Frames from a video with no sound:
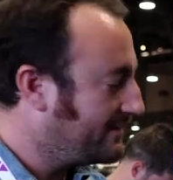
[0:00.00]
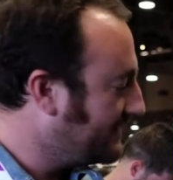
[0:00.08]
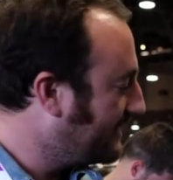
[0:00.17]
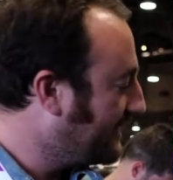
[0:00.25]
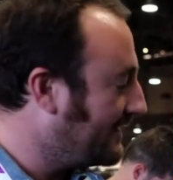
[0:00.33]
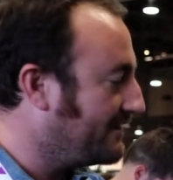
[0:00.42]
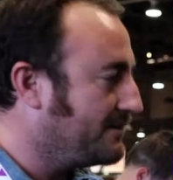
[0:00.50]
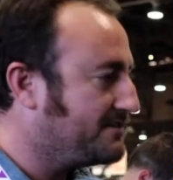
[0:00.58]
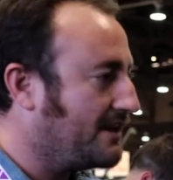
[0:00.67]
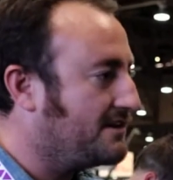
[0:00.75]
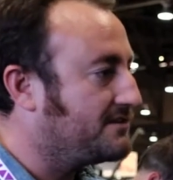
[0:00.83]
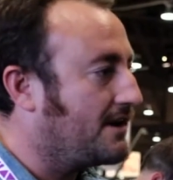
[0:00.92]
and this
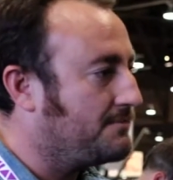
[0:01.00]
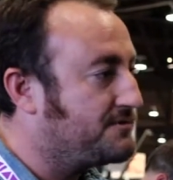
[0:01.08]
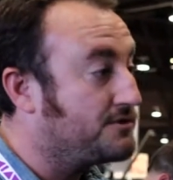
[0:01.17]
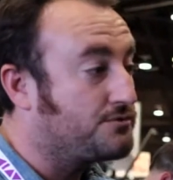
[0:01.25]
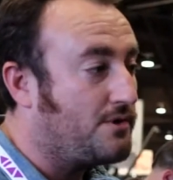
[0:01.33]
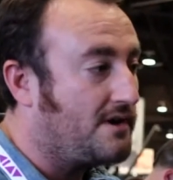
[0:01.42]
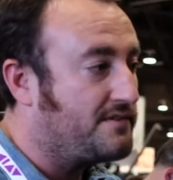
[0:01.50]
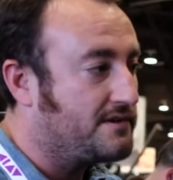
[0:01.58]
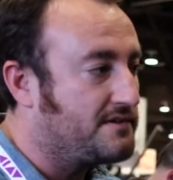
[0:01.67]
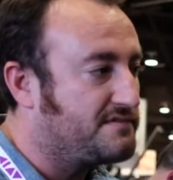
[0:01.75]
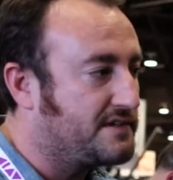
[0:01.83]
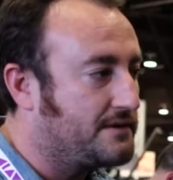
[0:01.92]
has up to
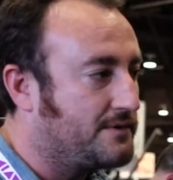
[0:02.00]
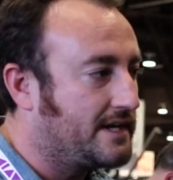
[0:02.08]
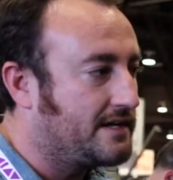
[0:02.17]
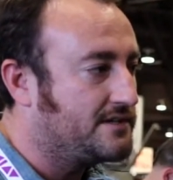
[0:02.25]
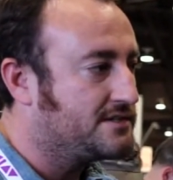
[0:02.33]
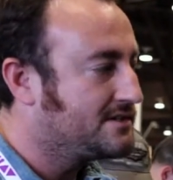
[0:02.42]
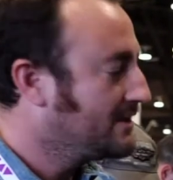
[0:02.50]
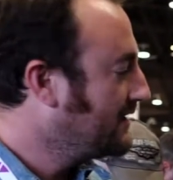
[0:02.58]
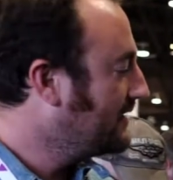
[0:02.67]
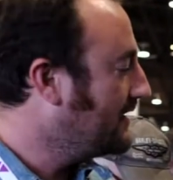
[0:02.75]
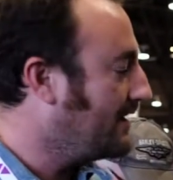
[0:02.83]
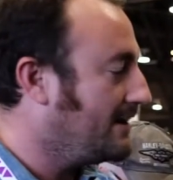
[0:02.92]
1,200 feet range.
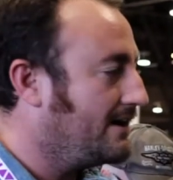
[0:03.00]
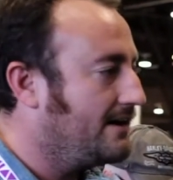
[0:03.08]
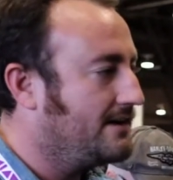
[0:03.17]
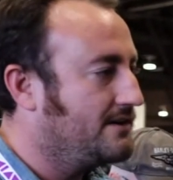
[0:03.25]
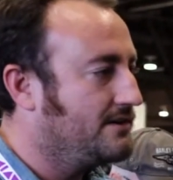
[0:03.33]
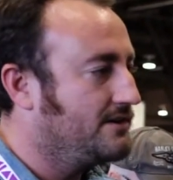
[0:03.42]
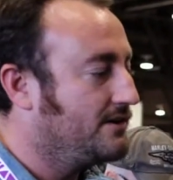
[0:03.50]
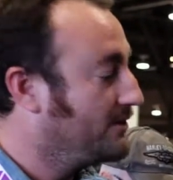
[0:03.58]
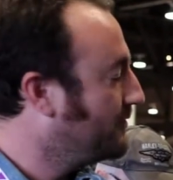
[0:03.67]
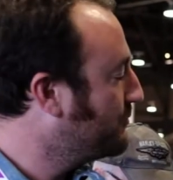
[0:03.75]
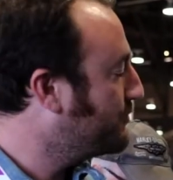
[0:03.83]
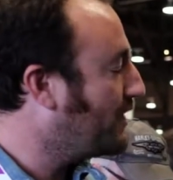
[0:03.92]
Uh,
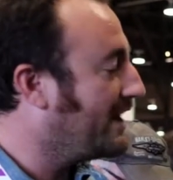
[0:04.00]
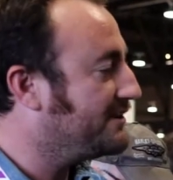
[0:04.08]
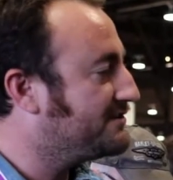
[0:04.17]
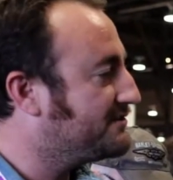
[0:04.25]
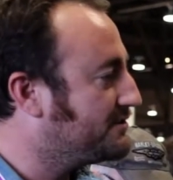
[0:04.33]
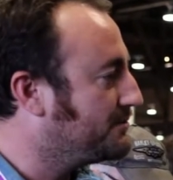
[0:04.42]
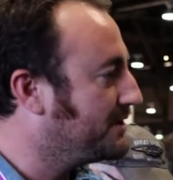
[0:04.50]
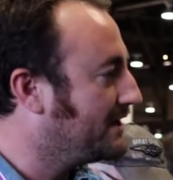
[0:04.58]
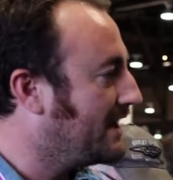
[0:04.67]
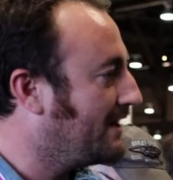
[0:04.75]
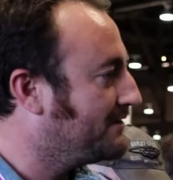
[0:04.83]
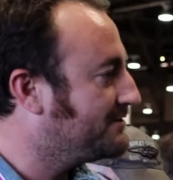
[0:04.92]
price to be
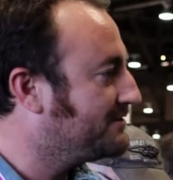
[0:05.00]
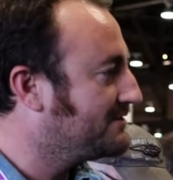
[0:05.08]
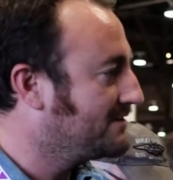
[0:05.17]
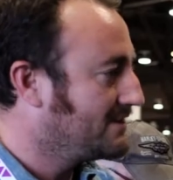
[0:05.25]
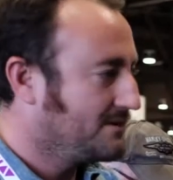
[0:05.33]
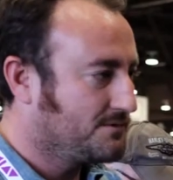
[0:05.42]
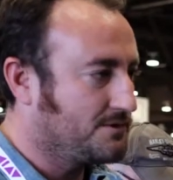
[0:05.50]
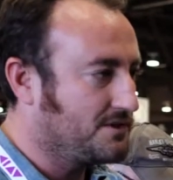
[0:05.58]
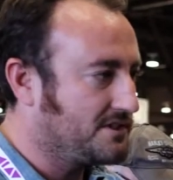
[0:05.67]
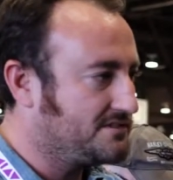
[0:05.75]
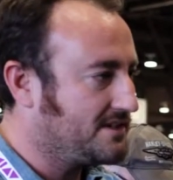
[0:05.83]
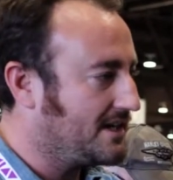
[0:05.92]
announced,
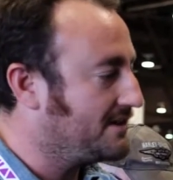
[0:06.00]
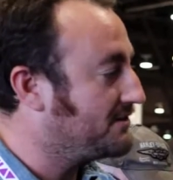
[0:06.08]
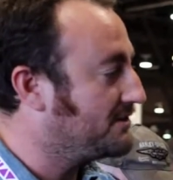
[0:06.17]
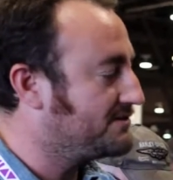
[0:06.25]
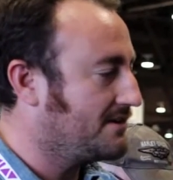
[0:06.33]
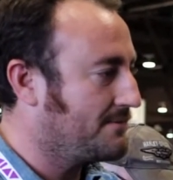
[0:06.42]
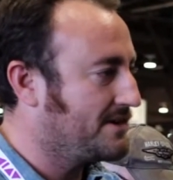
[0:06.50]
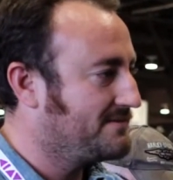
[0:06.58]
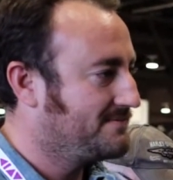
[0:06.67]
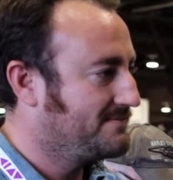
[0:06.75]
release date this summer.